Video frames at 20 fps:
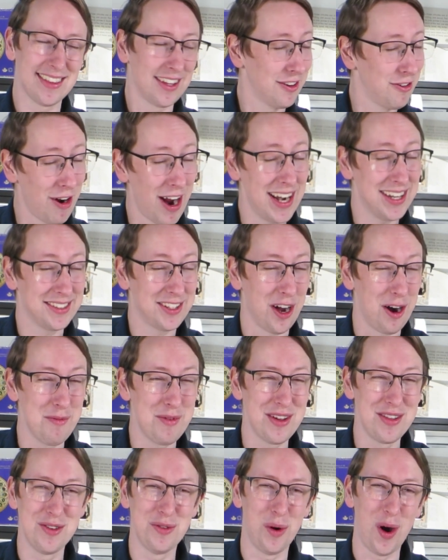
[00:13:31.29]
the greatest
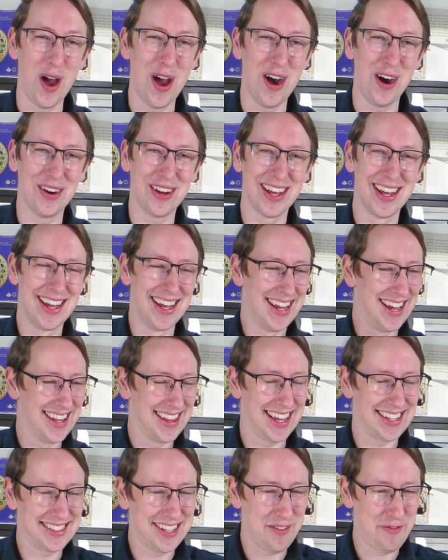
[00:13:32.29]
hobby in the world.
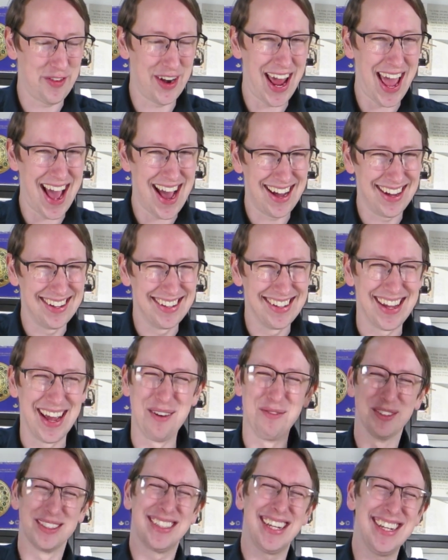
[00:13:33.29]
That's it for now,
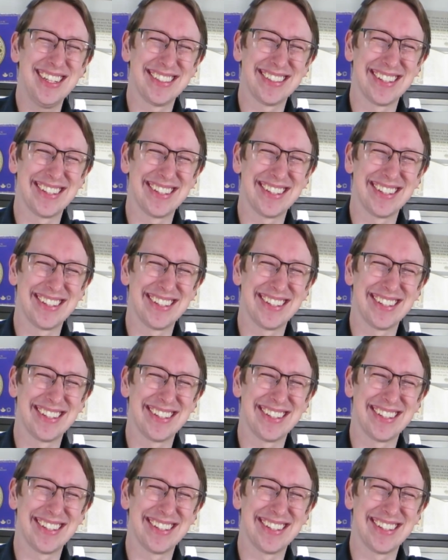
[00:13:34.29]
and we'll see you